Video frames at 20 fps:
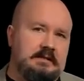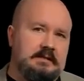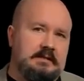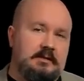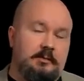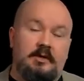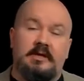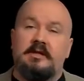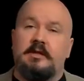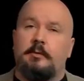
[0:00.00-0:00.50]

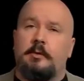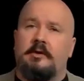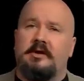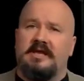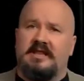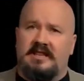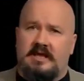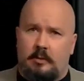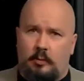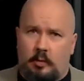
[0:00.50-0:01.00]
Well, you won't get
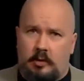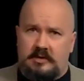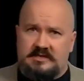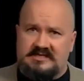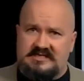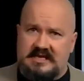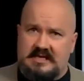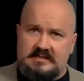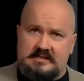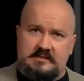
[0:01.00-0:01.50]
that one
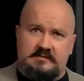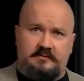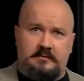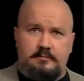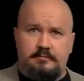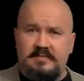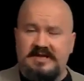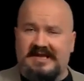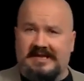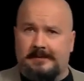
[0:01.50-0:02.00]
sentence
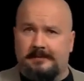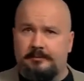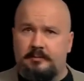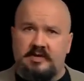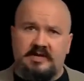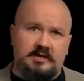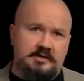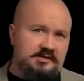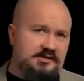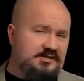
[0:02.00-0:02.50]
from me
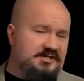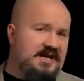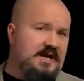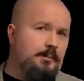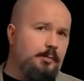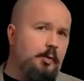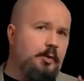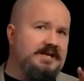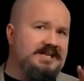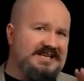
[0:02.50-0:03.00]
because
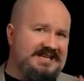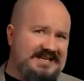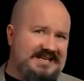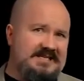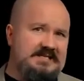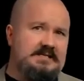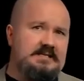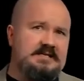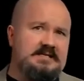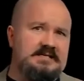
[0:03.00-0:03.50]
SharePoint
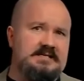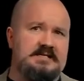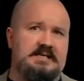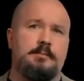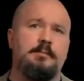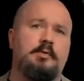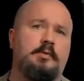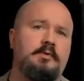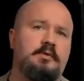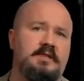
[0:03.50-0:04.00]
isn't a
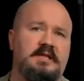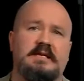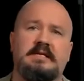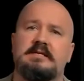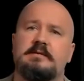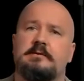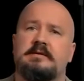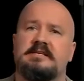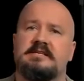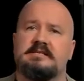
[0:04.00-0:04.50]
simple thing
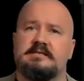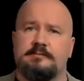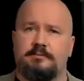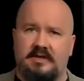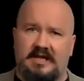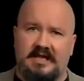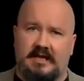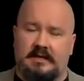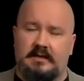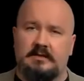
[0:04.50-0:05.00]
to
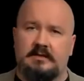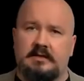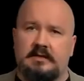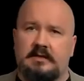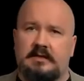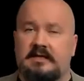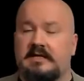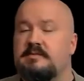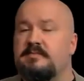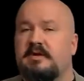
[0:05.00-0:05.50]
explain. And
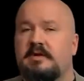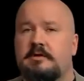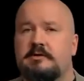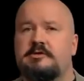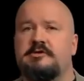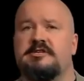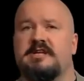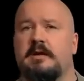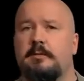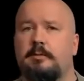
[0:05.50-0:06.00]
that's because
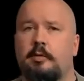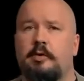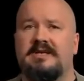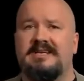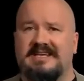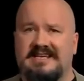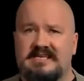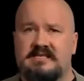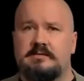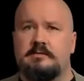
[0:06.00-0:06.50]
SharePoint
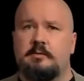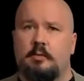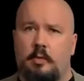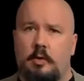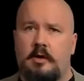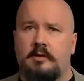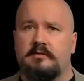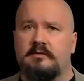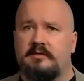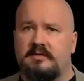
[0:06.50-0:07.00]
isn't
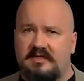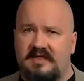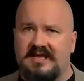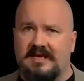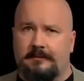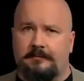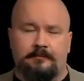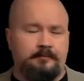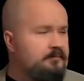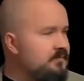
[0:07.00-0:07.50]
one
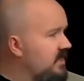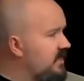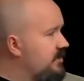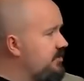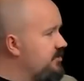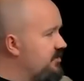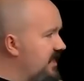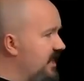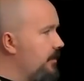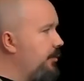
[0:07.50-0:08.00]
thing.
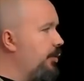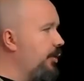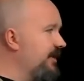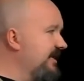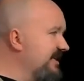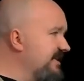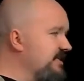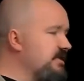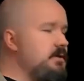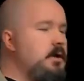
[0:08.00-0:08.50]
SharePoint
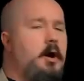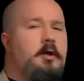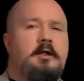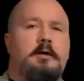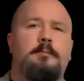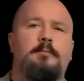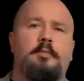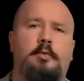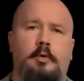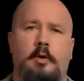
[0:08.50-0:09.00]
is not a
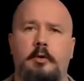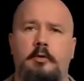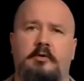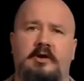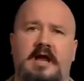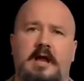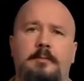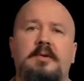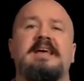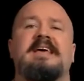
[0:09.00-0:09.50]

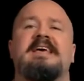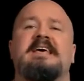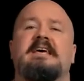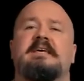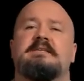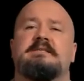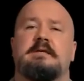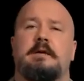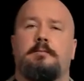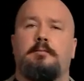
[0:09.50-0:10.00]
program,
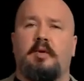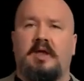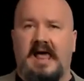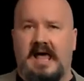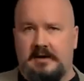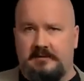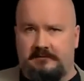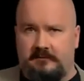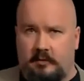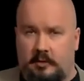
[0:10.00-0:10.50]
it's a
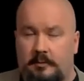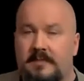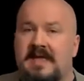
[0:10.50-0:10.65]
platform.